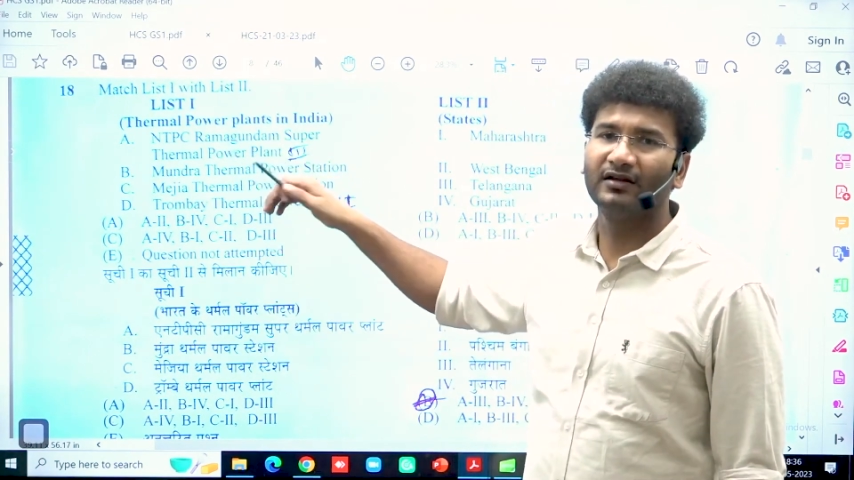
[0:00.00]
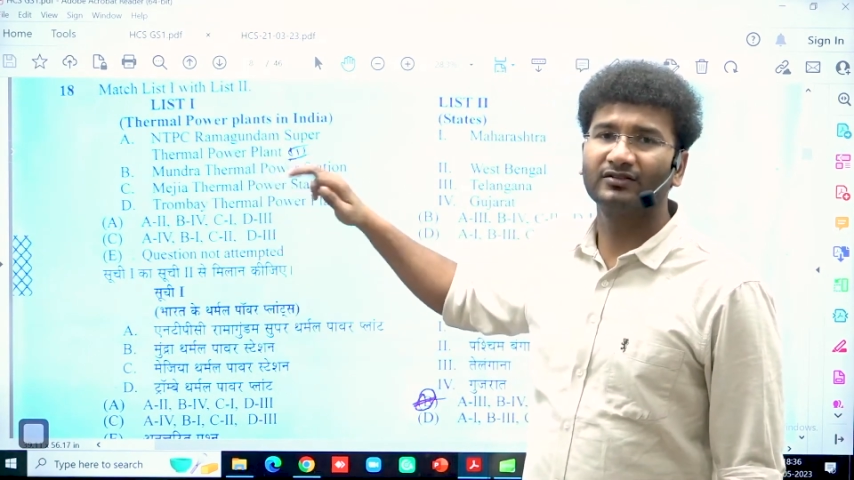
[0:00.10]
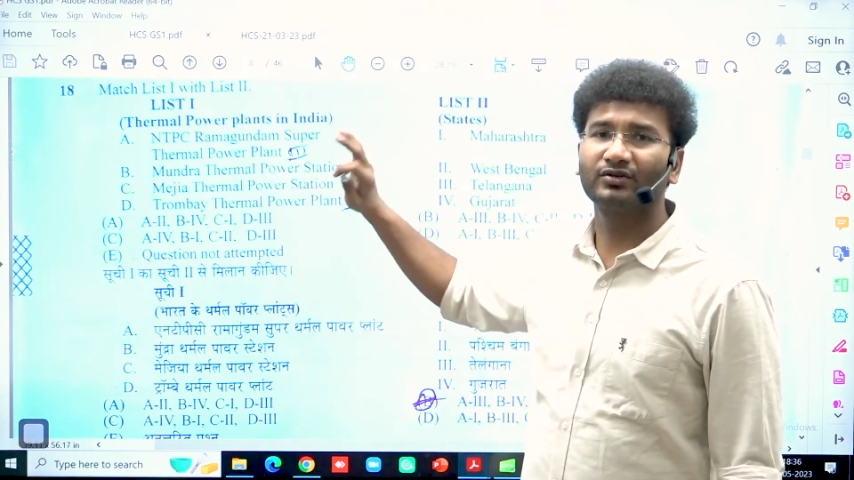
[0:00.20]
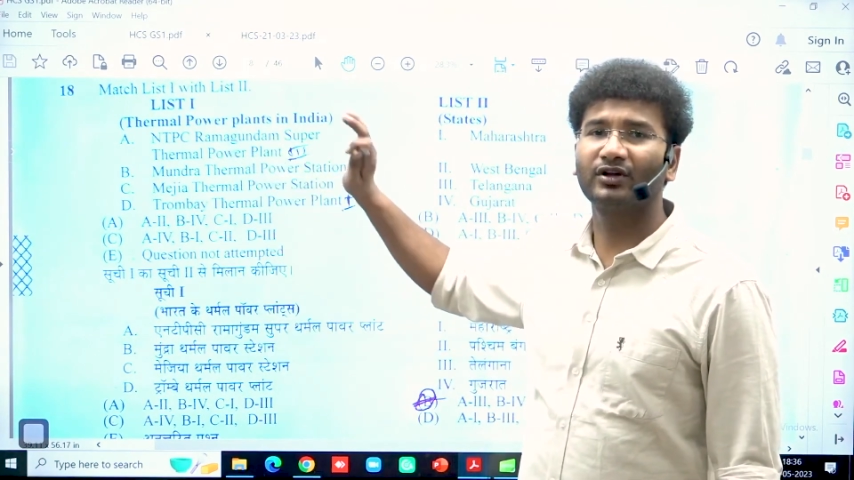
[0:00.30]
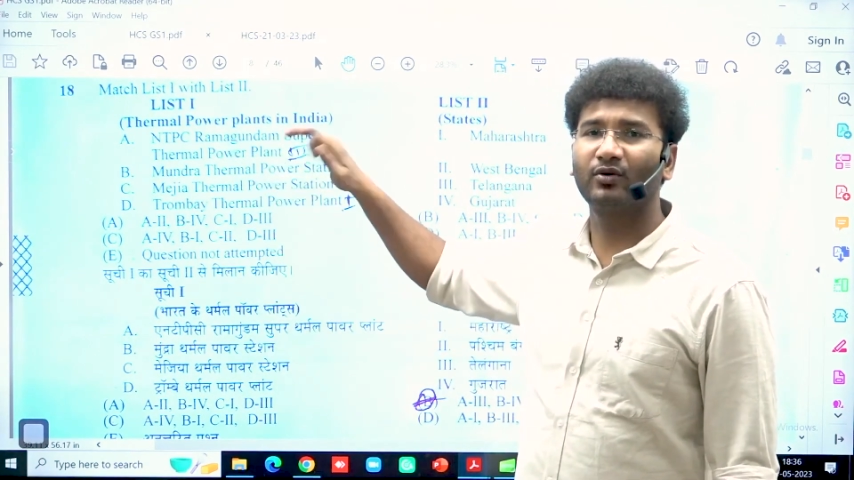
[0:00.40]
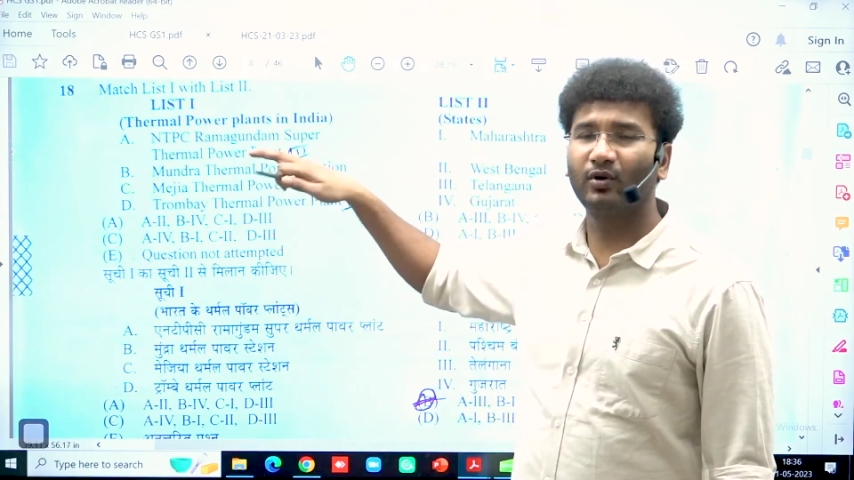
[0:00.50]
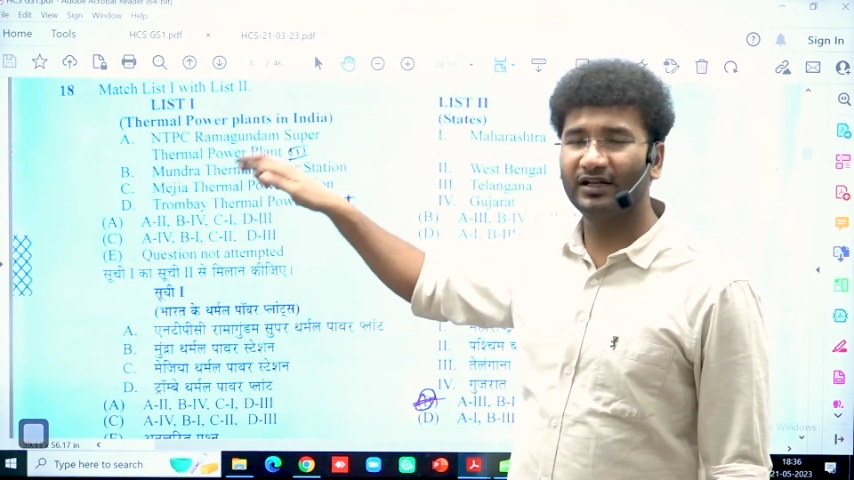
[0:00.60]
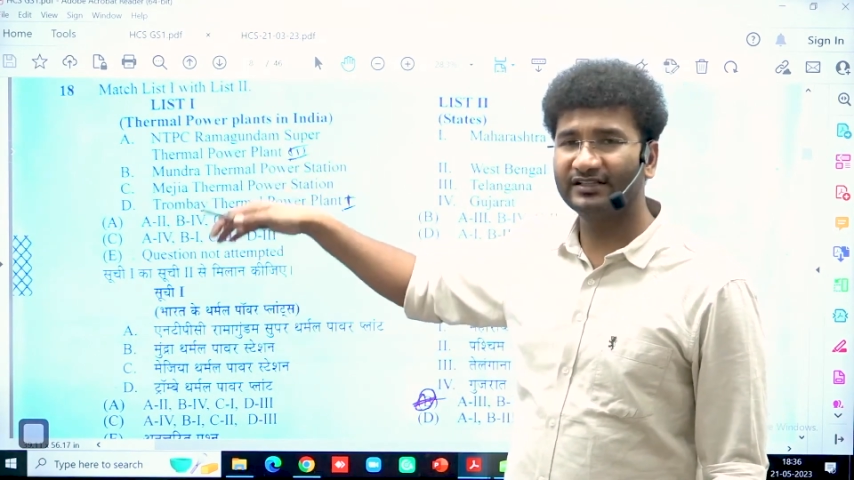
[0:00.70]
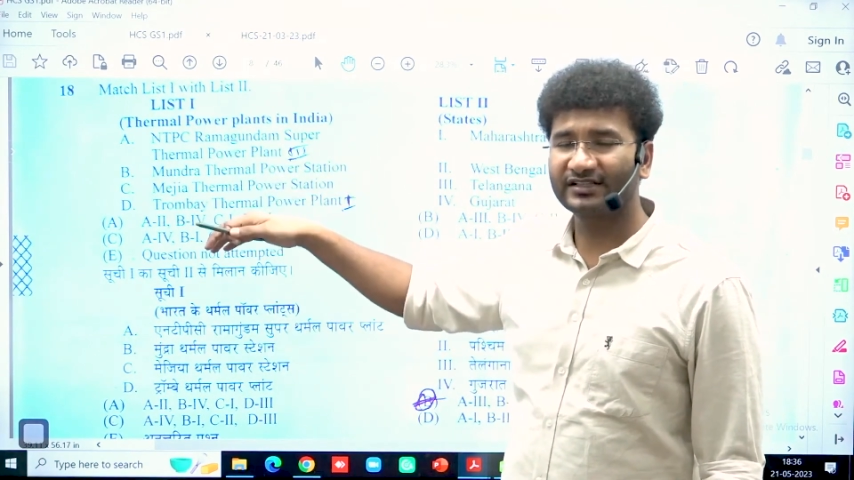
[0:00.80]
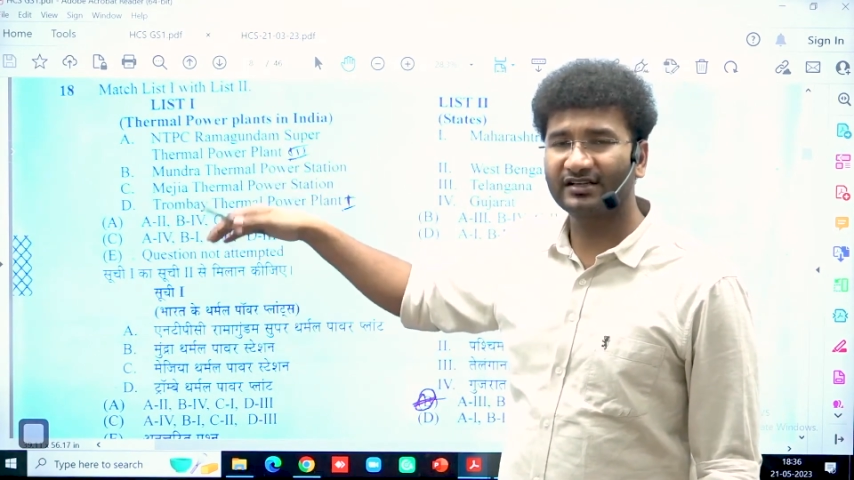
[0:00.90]
So the coal
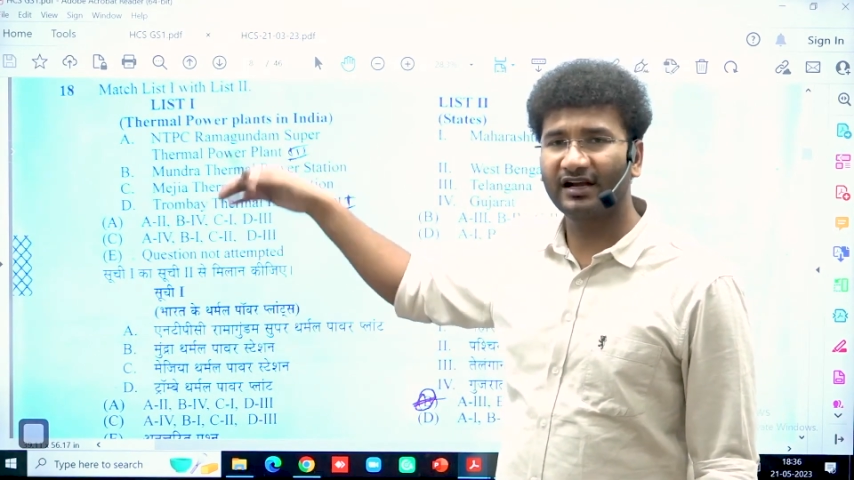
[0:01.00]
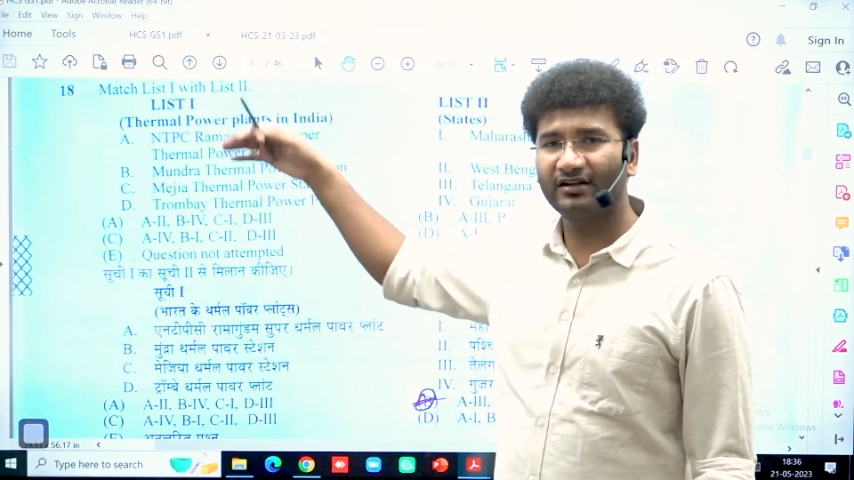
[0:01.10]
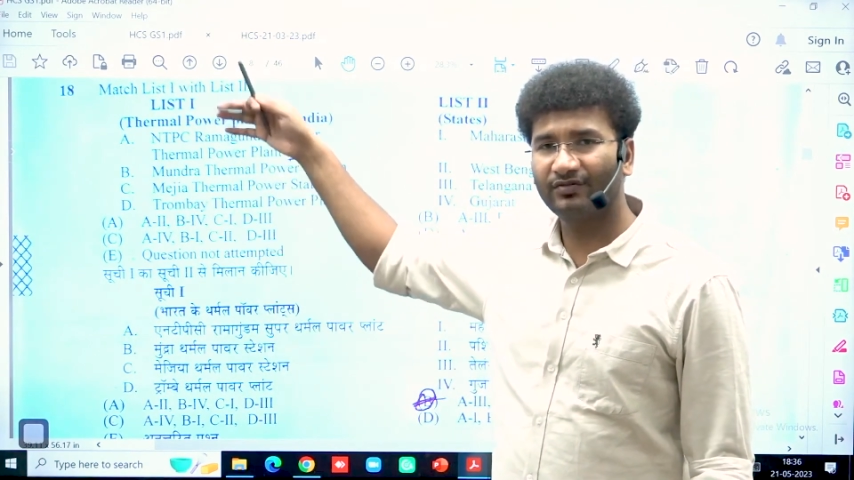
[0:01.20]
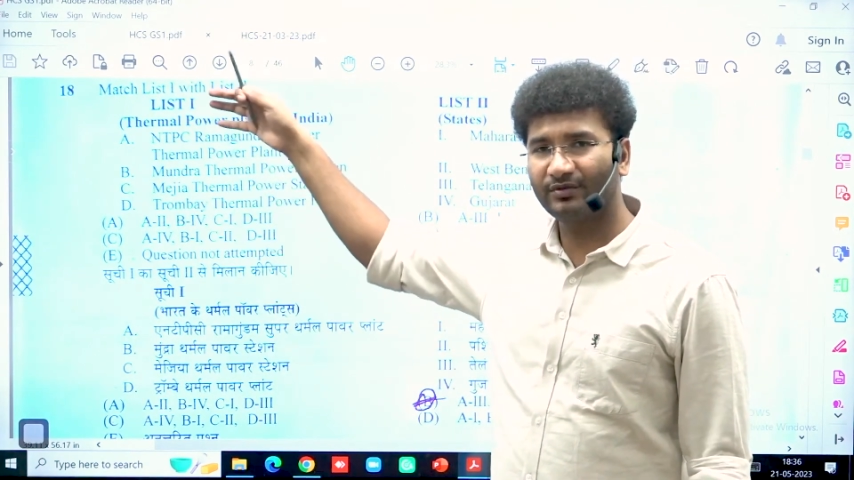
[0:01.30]
is extracted